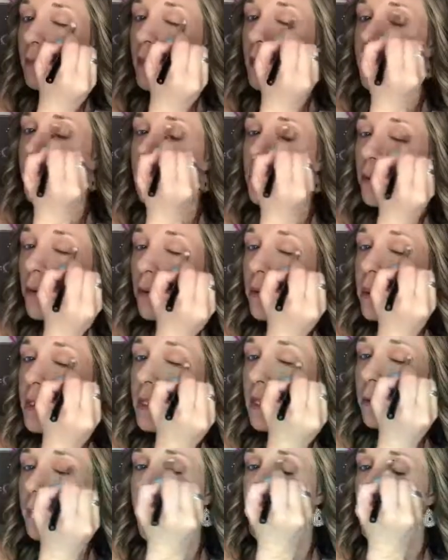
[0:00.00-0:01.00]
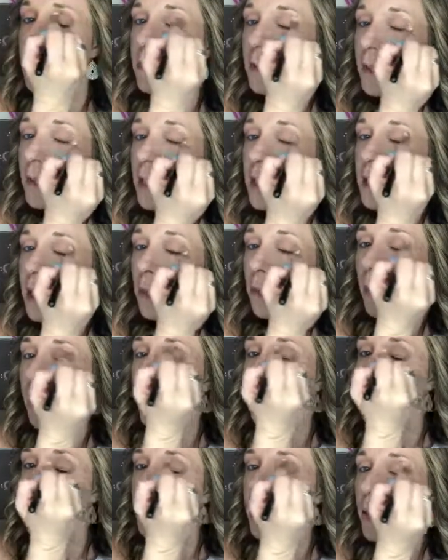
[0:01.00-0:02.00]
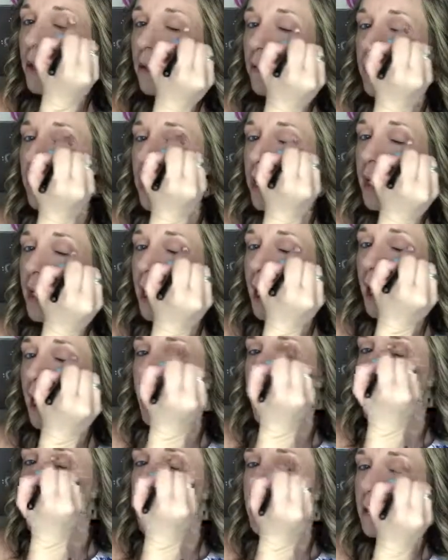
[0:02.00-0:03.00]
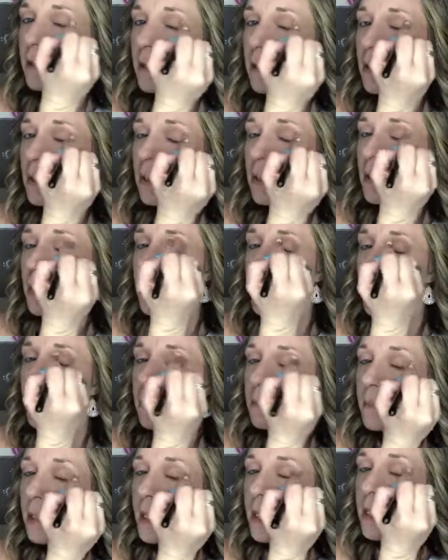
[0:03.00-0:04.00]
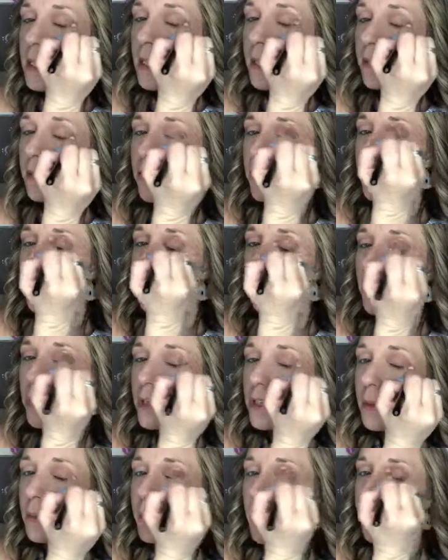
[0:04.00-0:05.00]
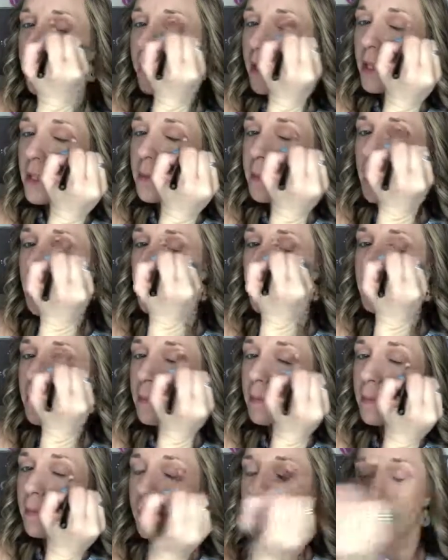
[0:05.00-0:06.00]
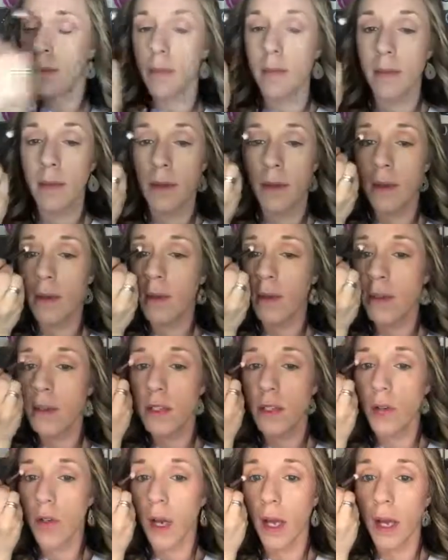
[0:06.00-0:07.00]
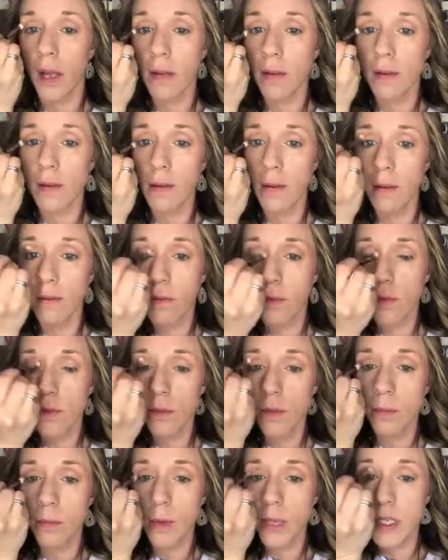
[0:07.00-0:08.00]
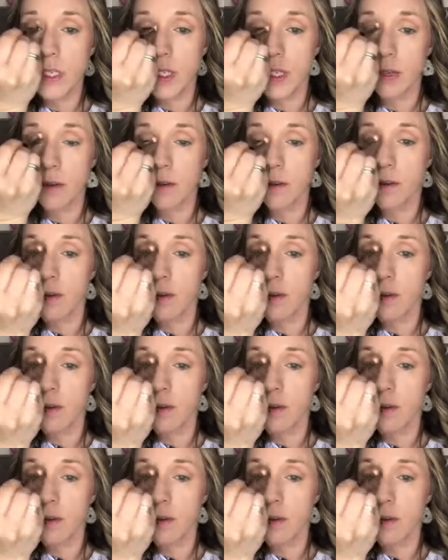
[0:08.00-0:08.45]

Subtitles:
That's what I always tell my husband. He's like, why do you say you have hooded eyes? I'm like, because I have a front porch on my face, babe. It's okay. I've learned to embrace it.